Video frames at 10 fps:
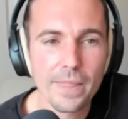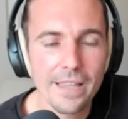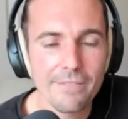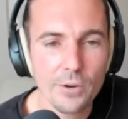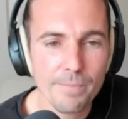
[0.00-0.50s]

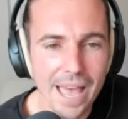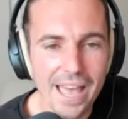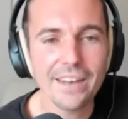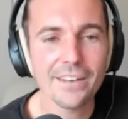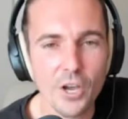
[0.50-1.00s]
if your
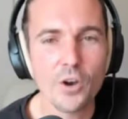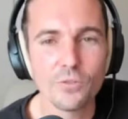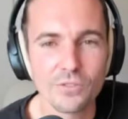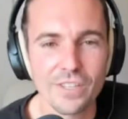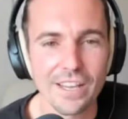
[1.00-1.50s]
pen
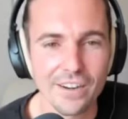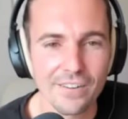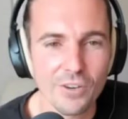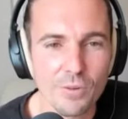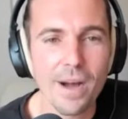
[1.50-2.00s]
goes there,
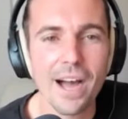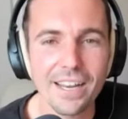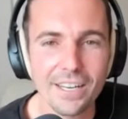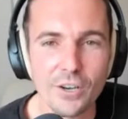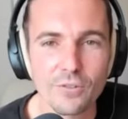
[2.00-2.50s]
if your
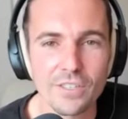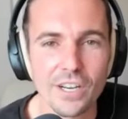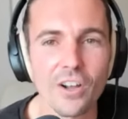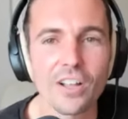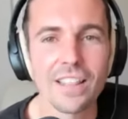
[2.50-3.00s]
mind goes
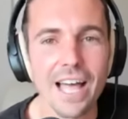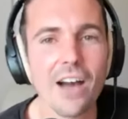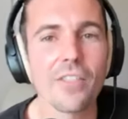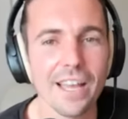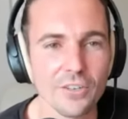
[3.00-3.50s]
there,
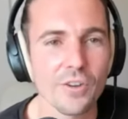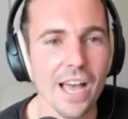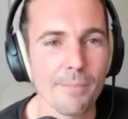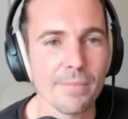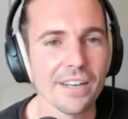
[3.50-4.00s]
allow that to
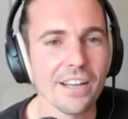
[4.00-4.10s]
happen.